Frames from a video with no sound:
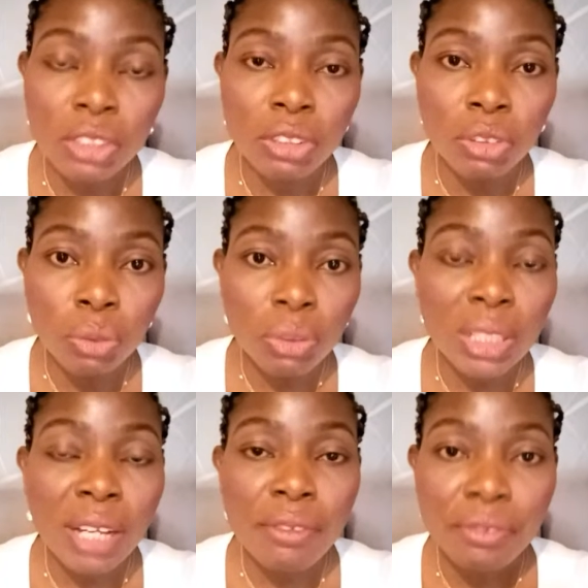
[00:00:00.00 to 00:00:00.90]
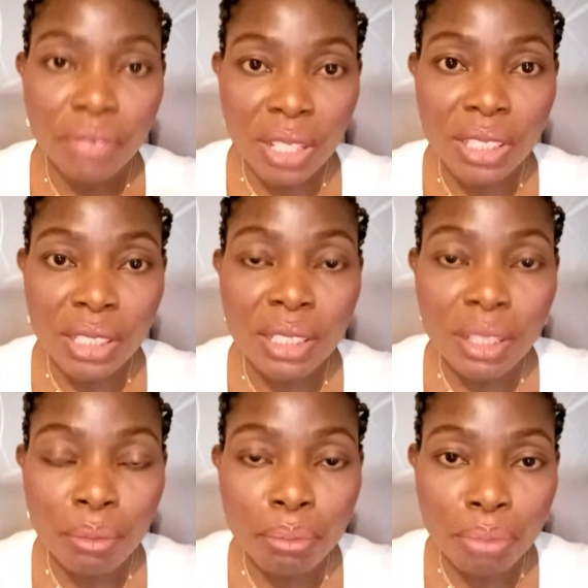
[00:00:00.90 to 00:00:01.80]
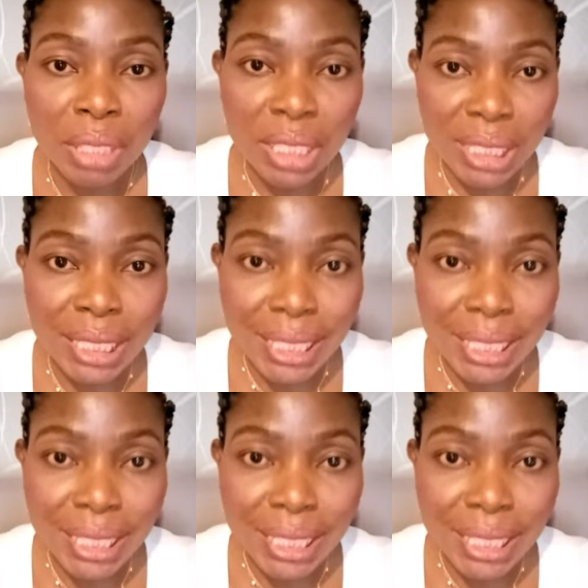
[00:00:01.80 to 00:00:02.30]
that very big